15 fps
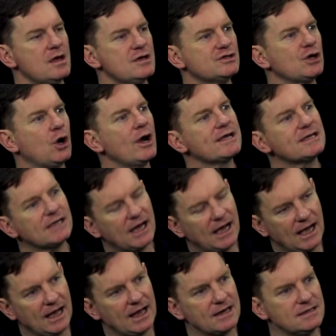So I
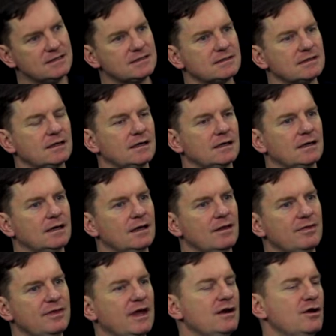can't,
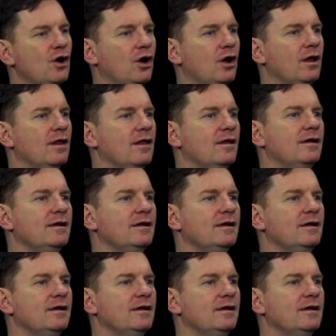they're not